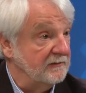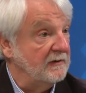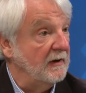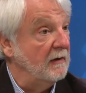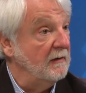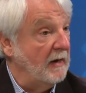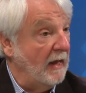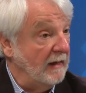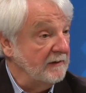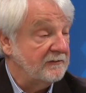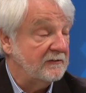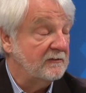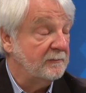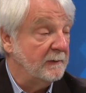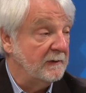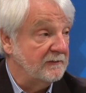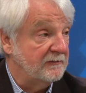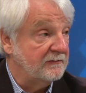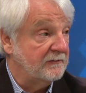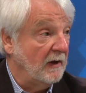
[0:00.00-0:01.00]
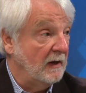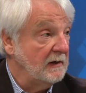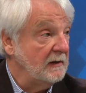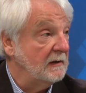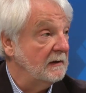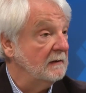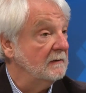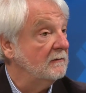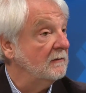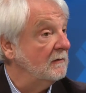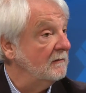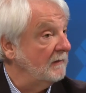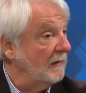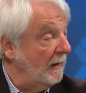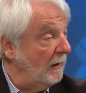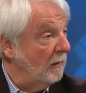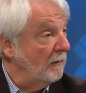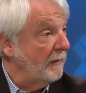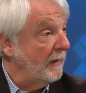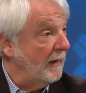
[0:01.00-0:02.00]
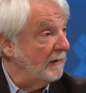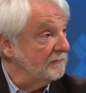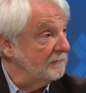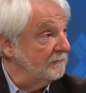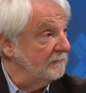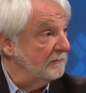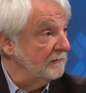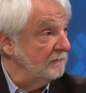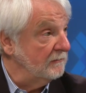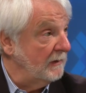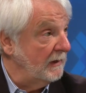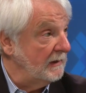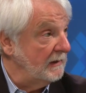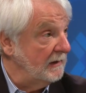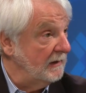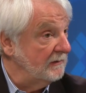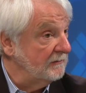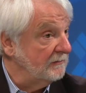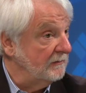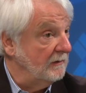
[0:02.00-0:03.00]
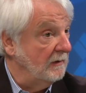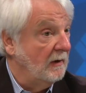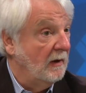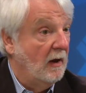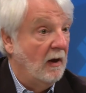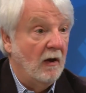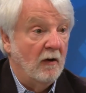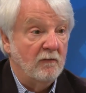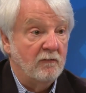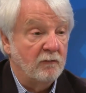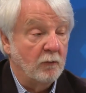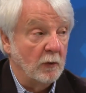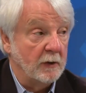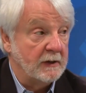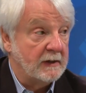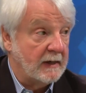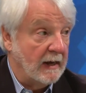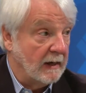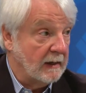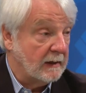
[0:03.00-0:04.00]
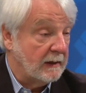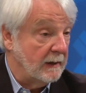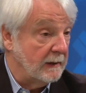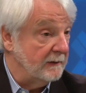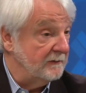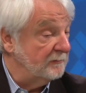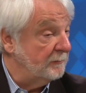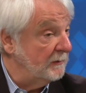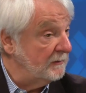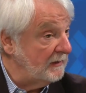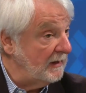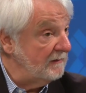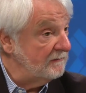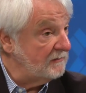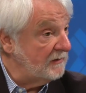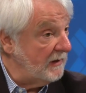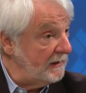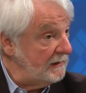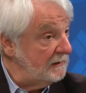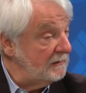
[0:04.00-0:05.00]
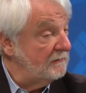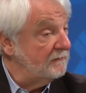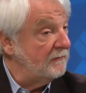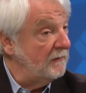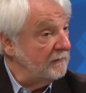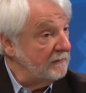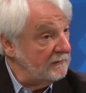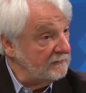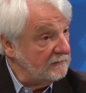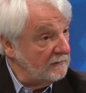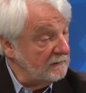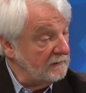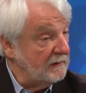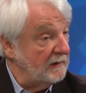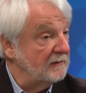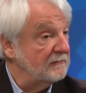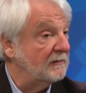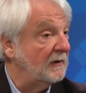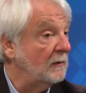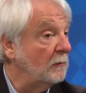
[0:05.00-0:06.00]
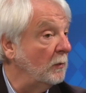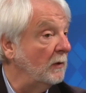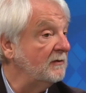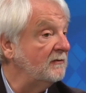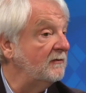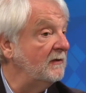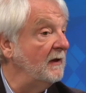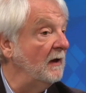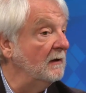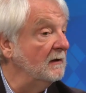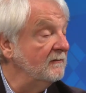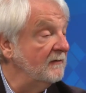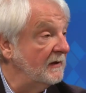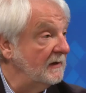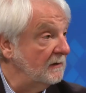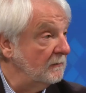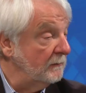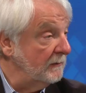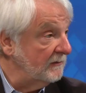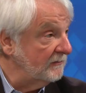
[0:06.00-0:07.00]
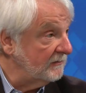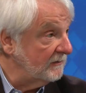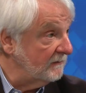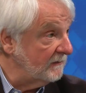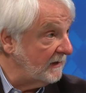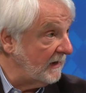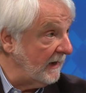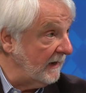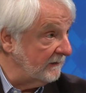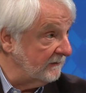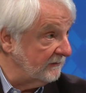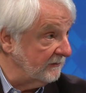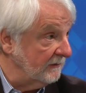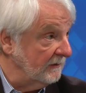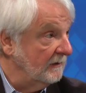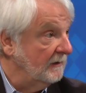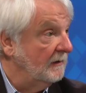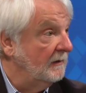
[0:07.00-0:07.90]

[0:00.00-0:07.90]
this. Now mm-hmm. NASA's been studying sort of the health hazards of radiation for decades, but they've tended to focus on things like what's the elevated risk of cancer.